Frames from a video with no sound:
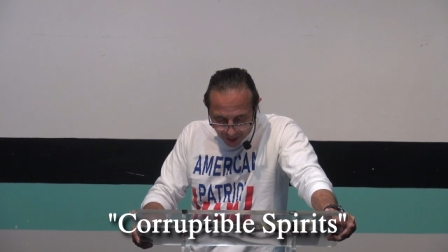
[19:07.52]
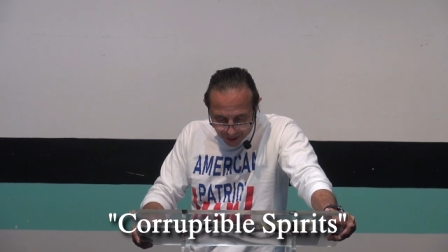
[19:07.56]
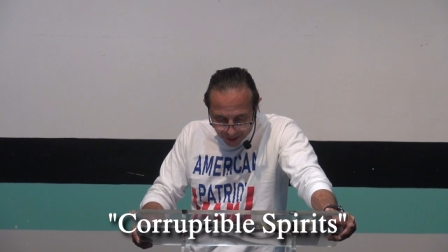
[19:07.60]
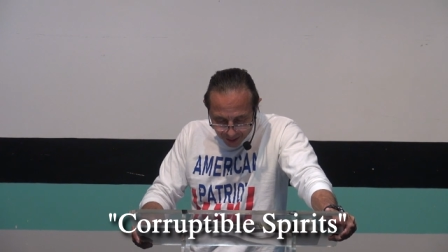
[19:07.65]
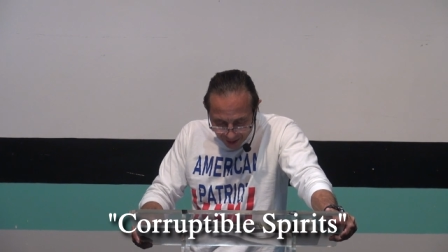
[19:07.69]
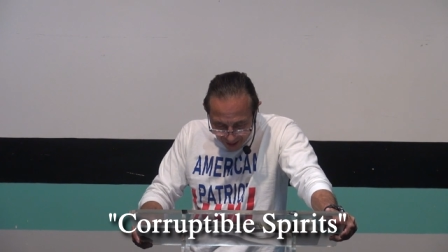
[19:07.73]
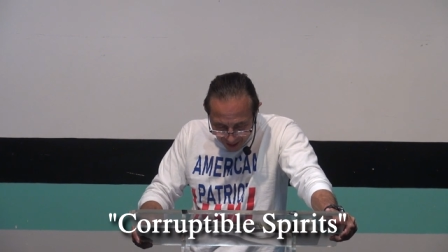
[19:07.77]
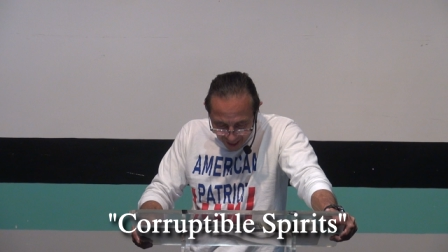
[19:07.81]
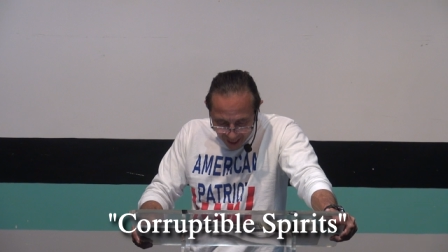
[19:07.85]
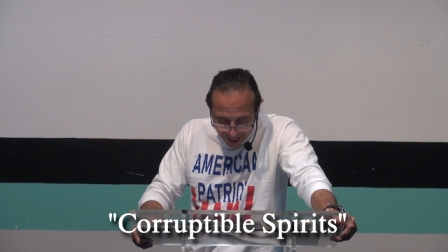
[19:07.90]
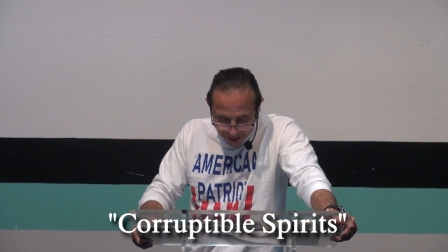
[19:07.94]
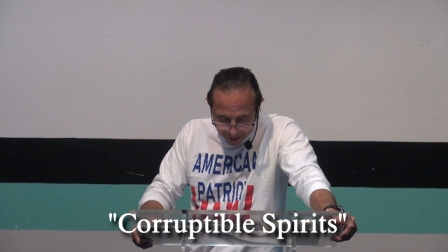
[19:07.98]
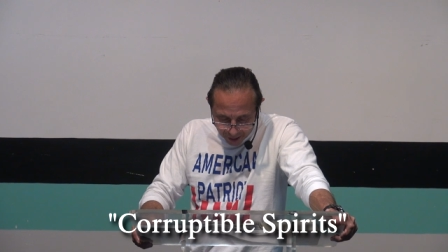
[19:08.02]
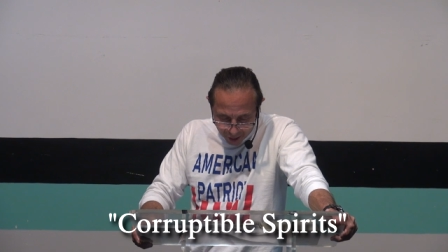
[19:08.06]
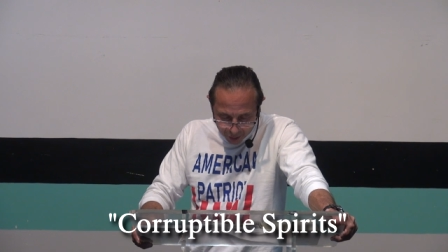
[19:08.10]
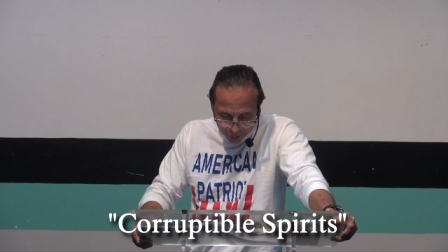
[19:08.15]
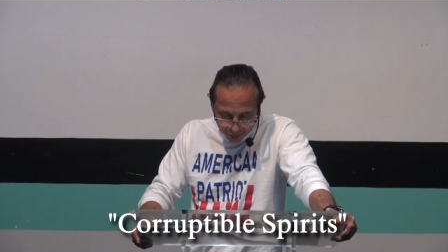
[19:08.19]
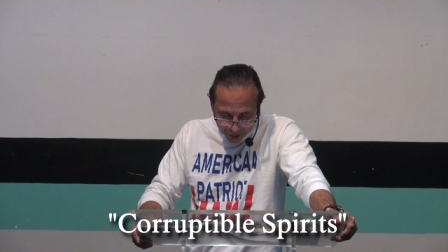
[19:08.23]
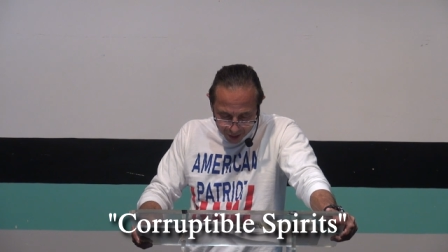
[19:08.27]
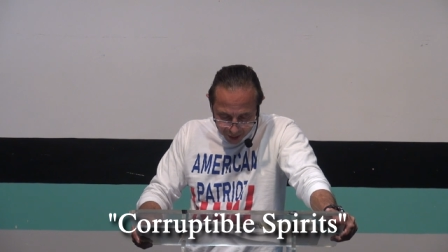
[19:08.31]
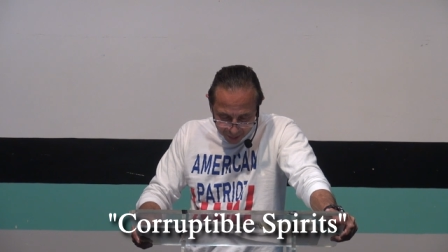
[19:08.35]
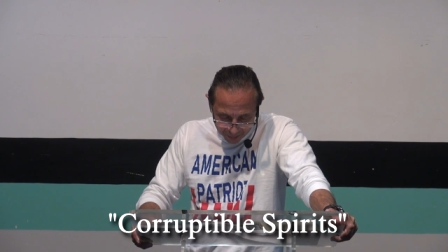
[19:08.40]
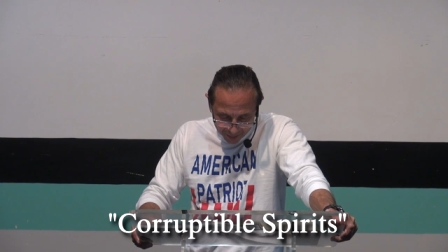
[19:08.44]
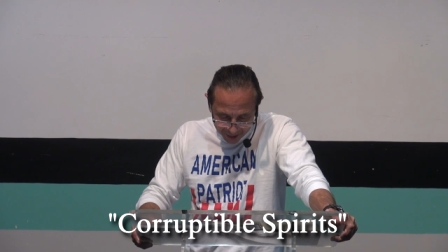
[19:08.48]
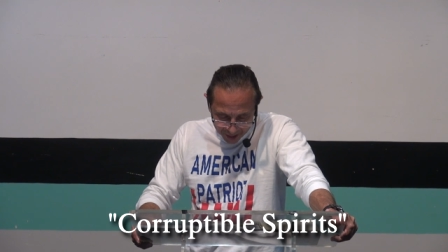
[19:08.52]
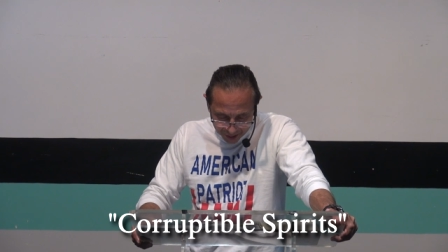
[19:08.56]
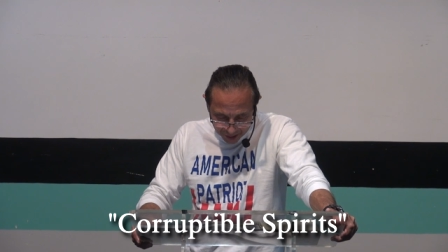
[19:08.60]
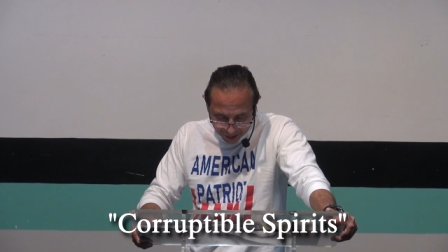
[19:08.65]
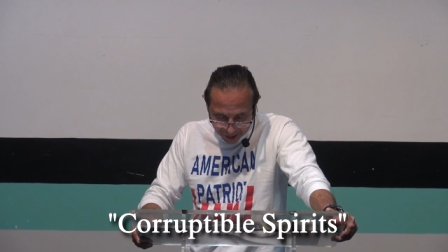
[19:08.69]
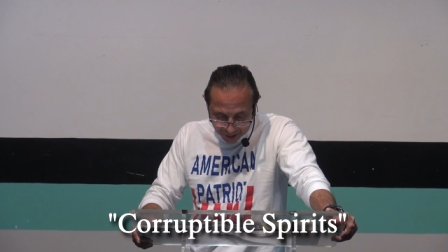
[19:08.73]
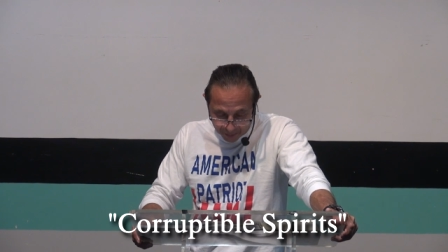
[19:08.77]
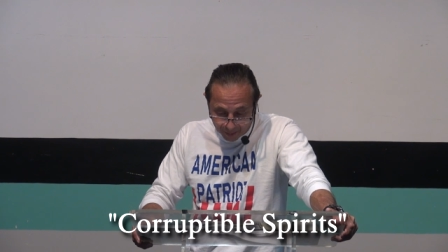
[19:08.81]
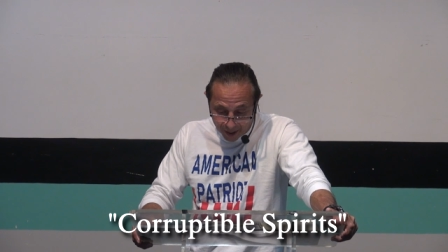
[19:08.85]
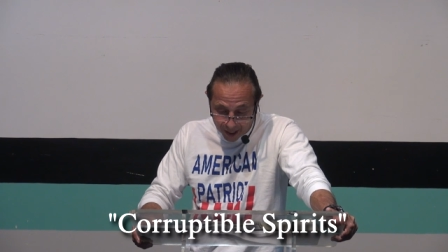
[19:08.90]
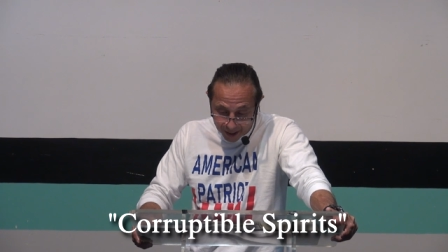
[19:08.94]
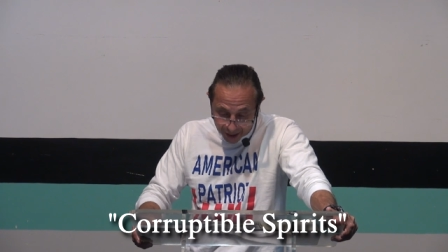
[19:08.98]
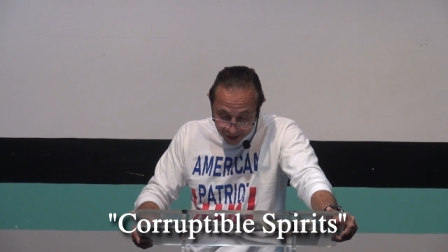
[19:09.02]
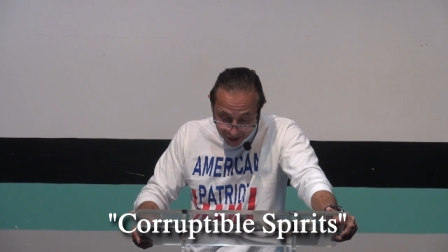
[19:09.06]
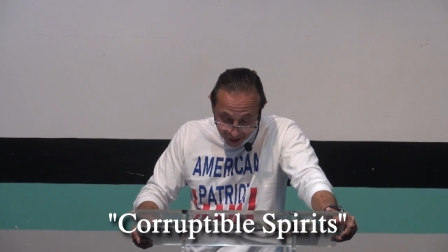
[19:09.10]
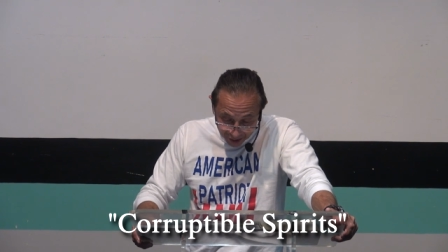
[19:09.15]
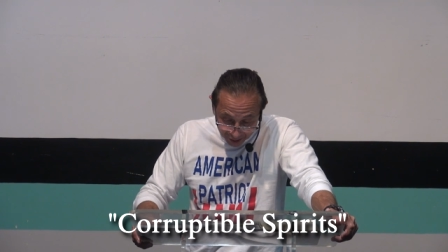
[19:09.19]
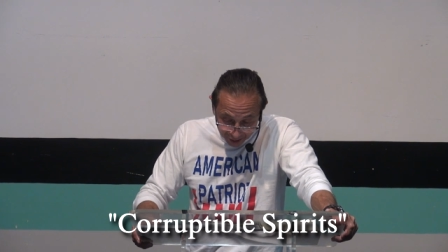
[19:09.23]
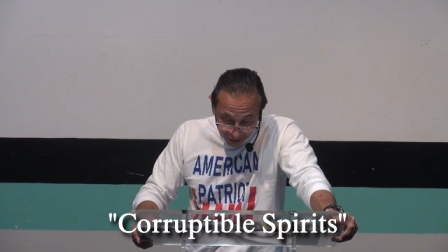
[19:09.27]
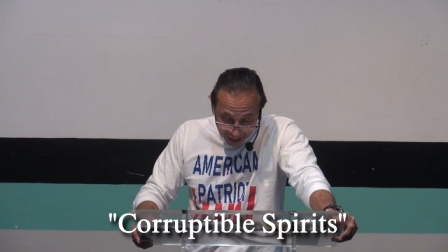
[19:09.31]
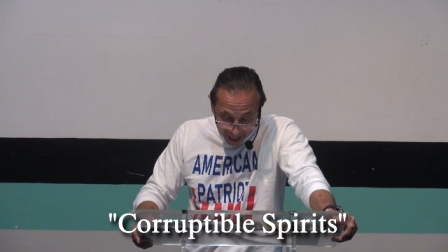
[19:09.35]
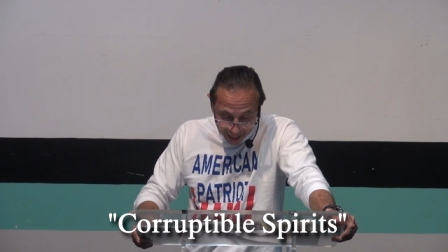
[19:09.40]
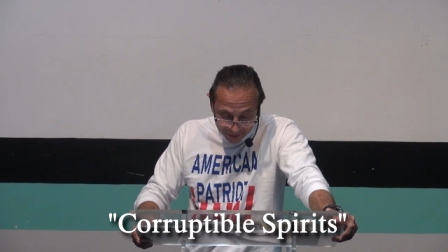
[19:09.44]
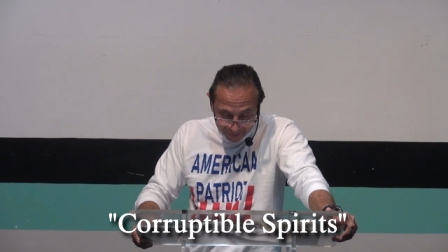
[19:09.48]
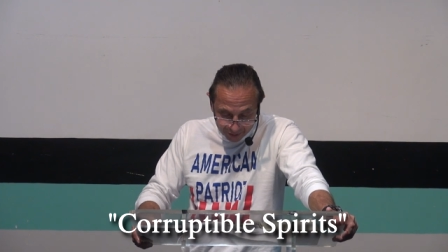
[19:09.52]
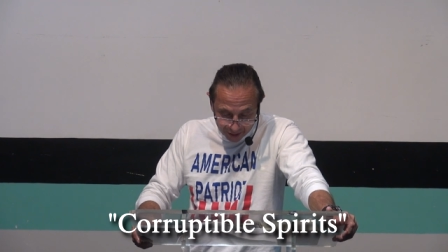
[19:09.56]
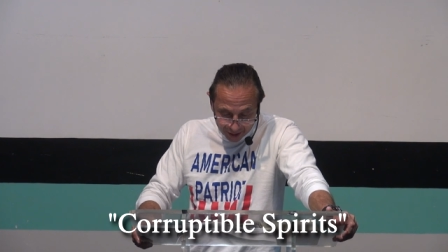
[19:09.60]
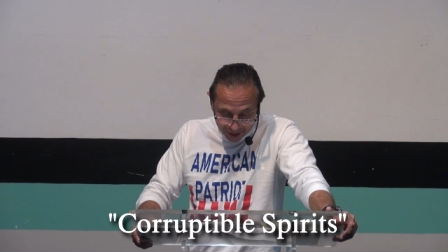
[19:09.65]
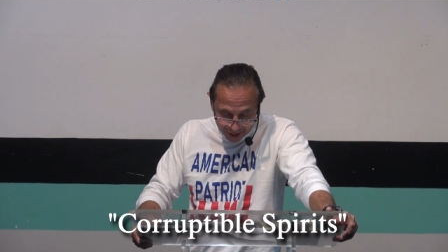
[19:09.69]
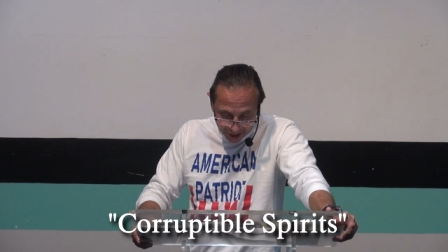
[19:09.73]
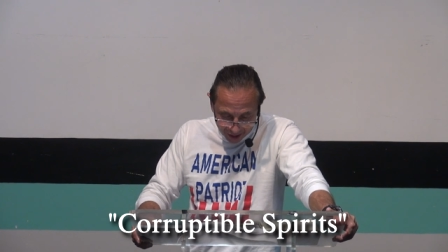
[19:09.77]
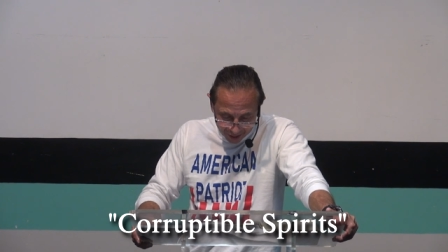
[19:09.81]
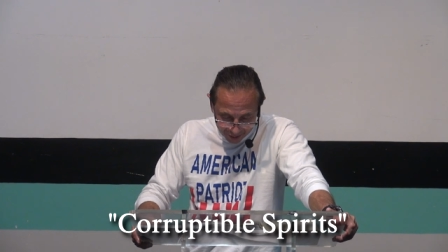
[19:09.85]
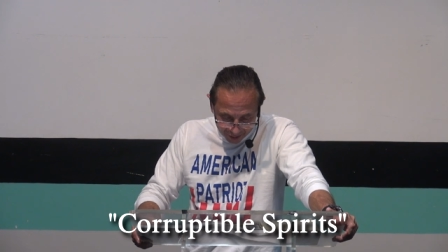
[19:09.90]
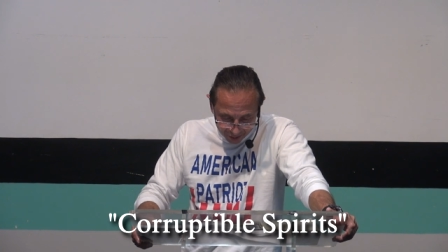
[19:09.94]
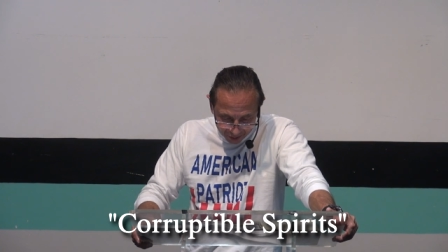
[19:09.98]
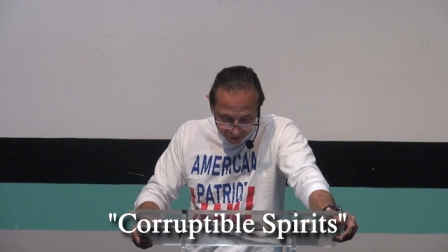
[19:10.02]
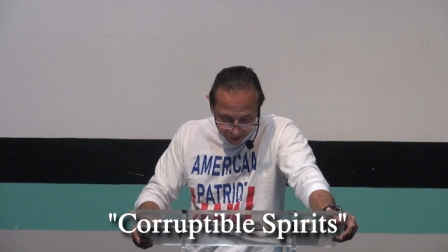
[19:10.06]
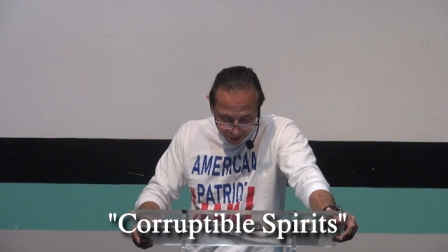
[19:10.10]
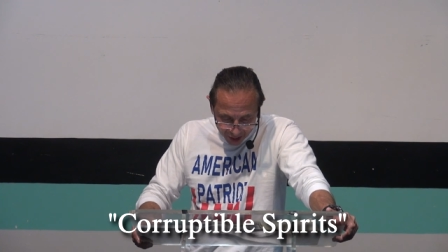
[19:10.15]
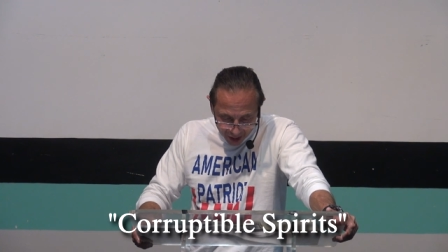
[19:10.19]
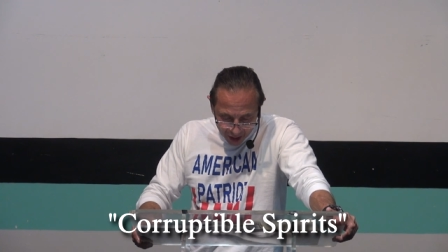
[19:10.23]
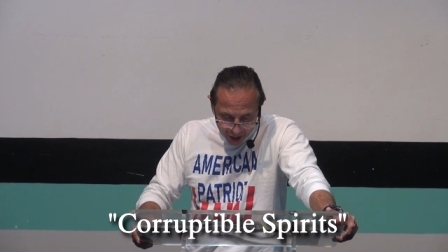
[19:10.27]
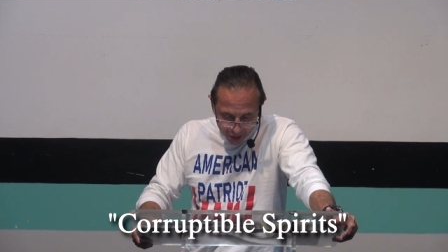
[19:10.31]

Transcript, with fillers: dead in trespasses, made us alive together